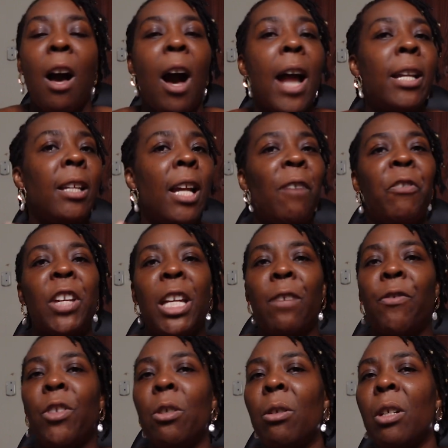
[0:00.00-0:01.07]
I'd love it
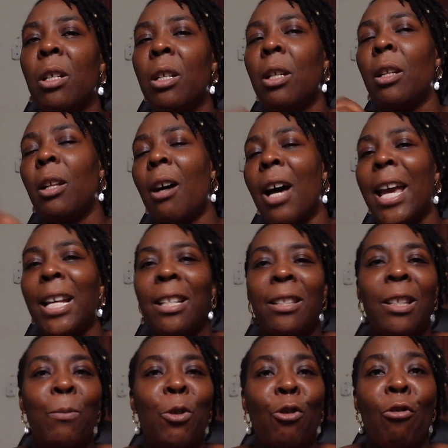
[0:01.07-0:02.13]
if you could like,
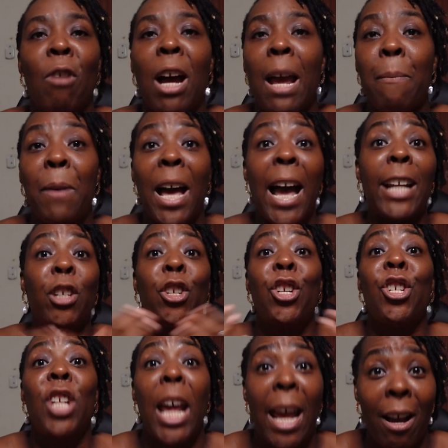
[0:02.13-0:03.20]
subscribe, and
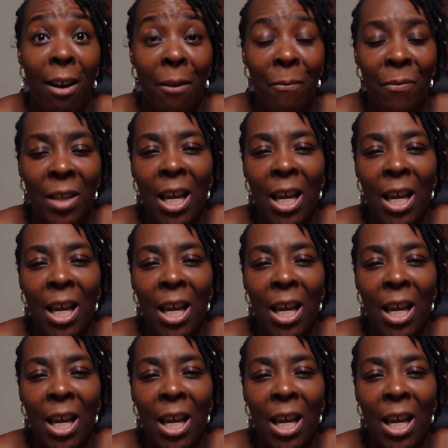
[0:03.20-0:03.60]
share.